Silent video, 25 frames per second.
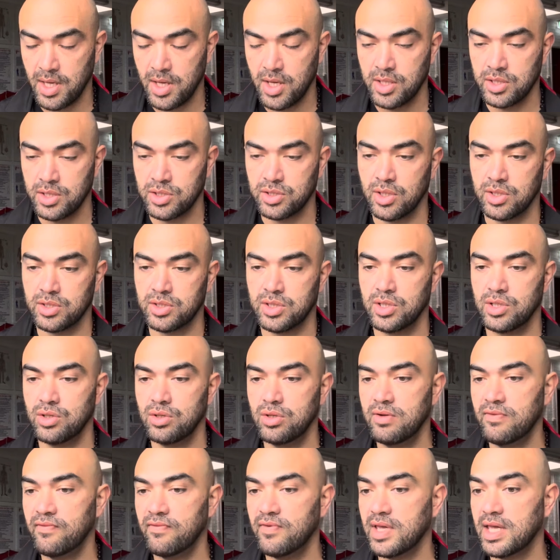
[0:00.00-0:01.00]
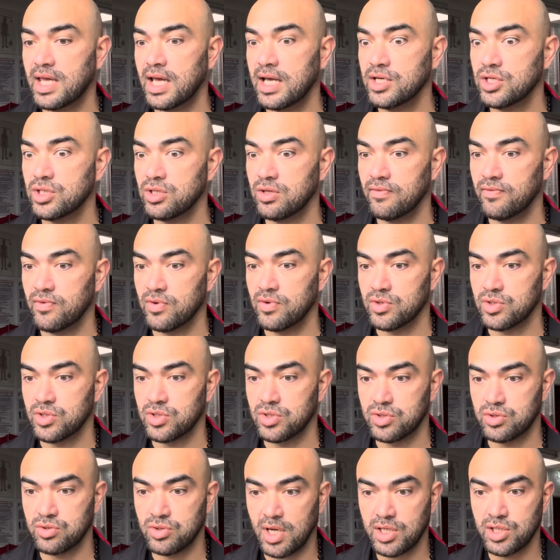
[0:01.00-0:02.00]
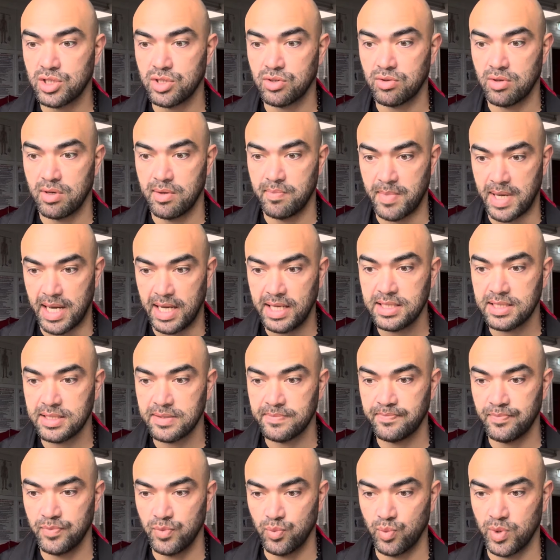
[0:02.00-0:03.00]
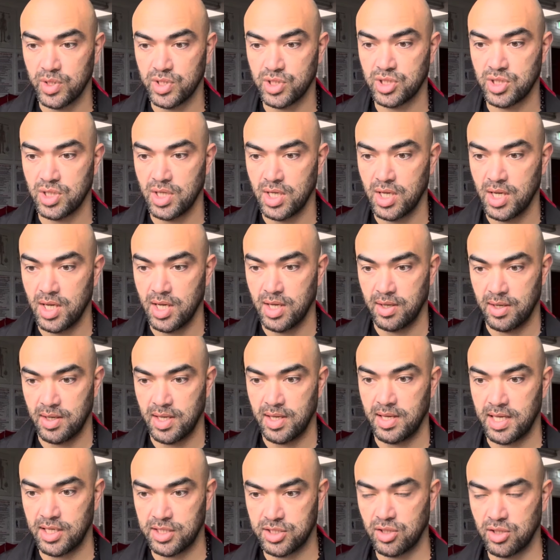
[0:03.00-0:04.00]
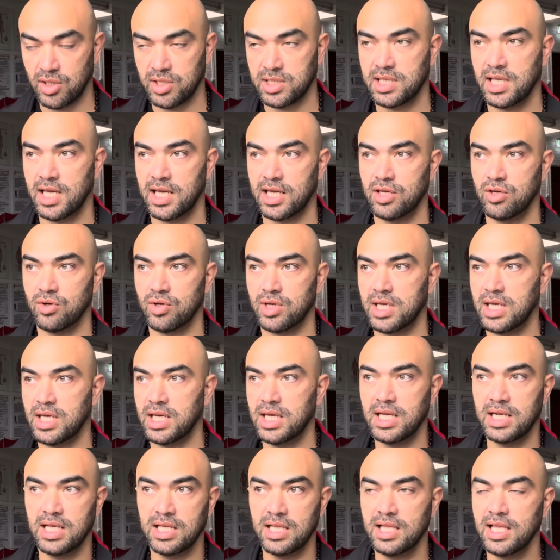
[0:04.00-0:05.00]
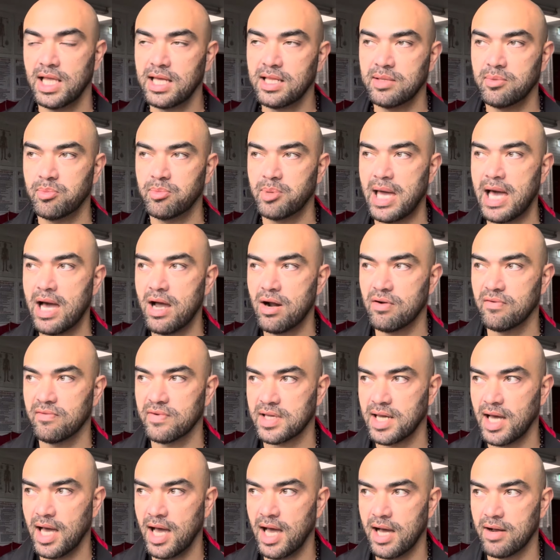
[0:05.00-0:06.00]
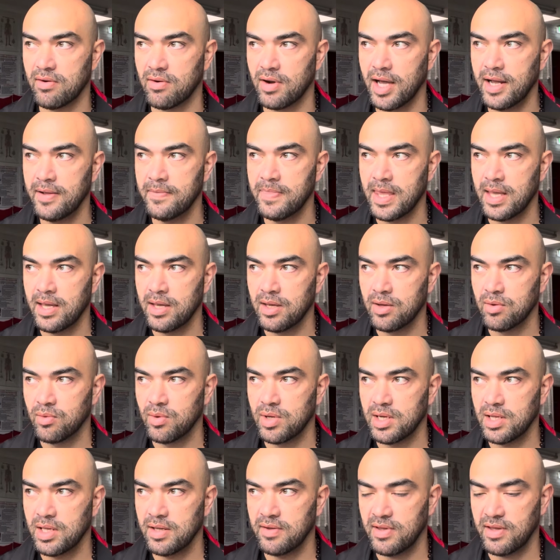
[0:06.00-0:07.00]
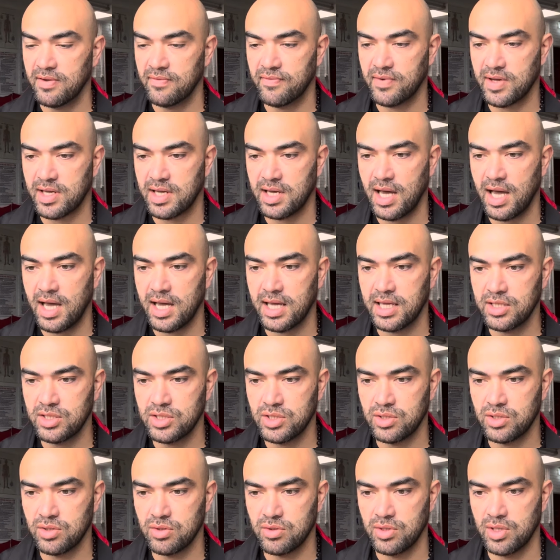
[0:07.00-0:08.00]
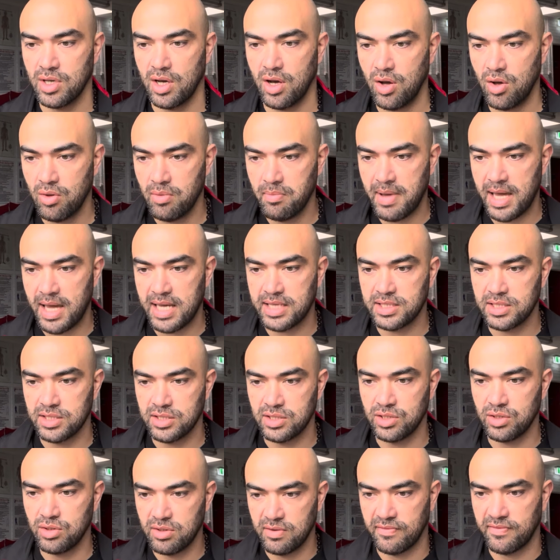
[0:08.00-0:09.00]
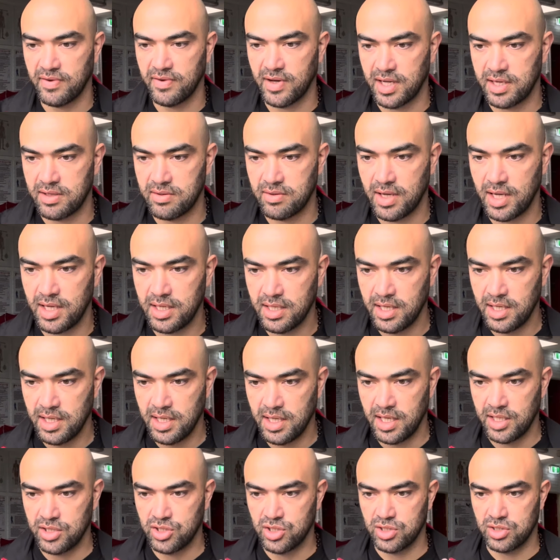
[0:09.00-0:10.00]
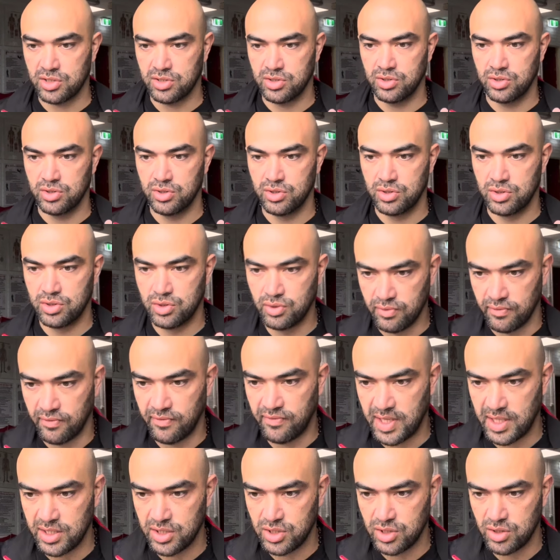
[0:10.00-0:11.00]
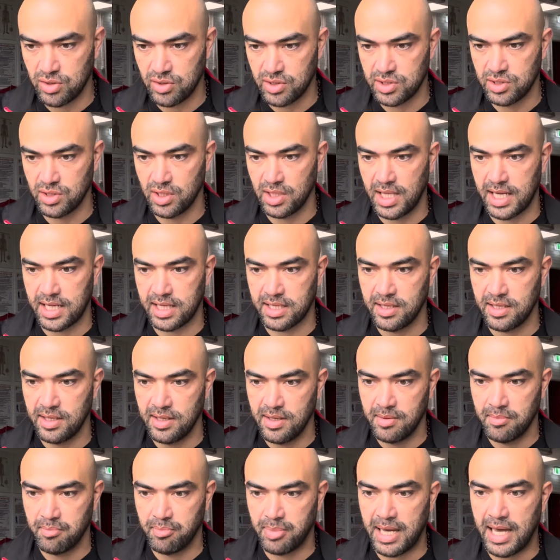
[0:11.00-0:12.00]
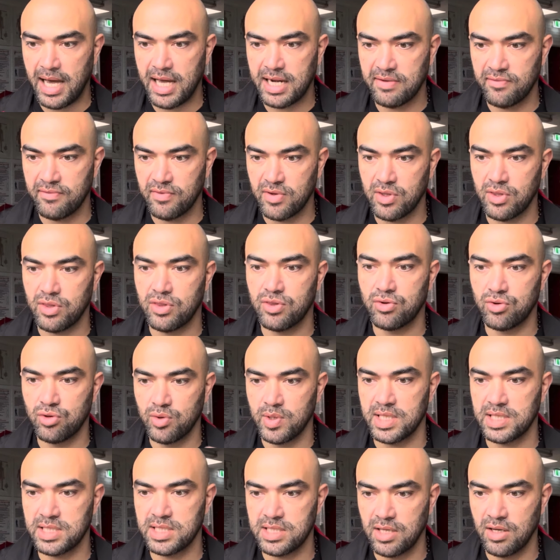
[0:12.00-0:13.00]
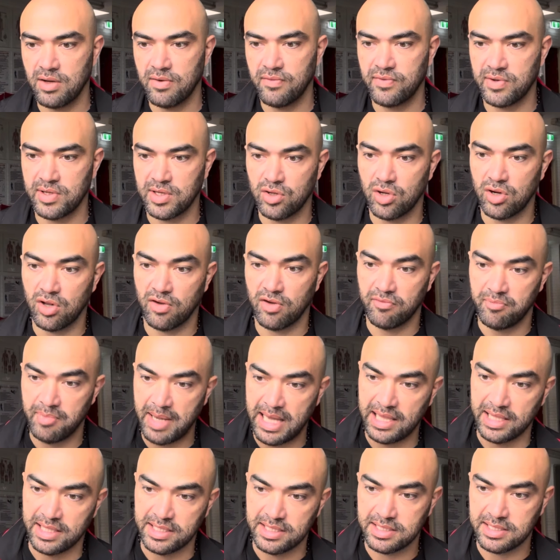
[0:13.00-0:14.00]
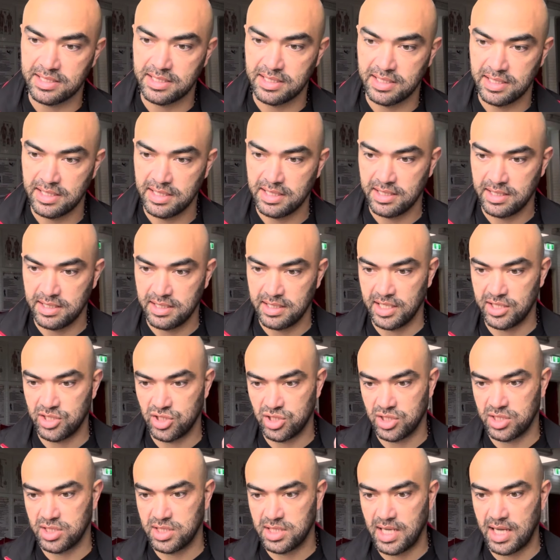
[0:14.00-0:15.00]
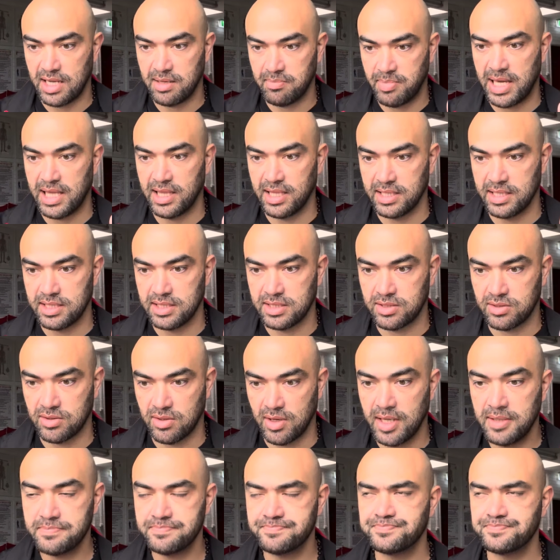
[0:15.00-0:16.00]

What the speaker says: So it's the unification of your structure and mass, so it's like you're hitting, like the power of a car, right? If a car hits you, the whole mass is unified, right? It just hits you. It's not like part of it threw itself and got off balance. It just stayed balanced, right?